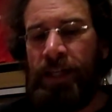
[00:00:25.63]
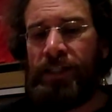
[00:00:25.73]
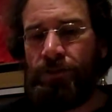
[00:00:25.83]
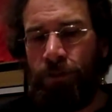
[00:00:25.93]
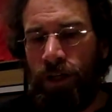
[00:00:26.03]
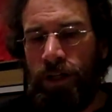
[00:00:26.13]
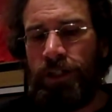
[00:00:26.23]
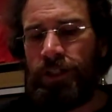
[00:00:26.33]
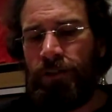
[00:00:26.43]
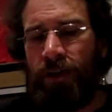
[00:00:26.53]
his
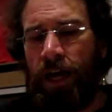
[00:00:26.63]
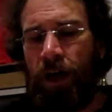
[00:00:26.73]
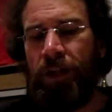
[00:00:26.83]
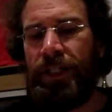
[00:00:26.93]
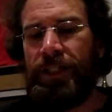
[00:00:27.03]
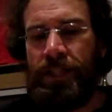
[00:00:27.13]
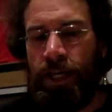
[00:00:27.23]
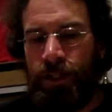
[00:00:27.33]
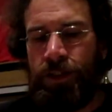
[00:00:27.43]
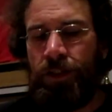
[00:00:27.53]
first avowed
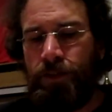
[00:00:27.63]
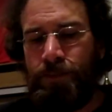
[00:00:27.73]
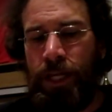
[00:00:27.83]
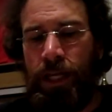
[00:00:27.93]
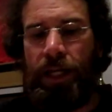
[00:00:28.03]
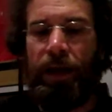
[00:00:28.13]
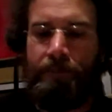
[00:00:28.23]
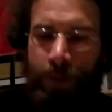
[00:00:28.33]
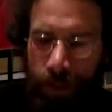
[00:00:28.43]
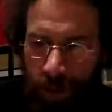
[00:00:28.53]
intent to be a
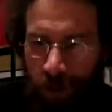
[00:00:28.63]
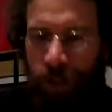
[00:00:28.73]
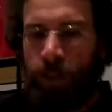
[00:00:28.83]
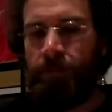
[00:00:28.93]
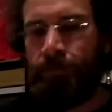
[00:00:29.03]
pilgrim.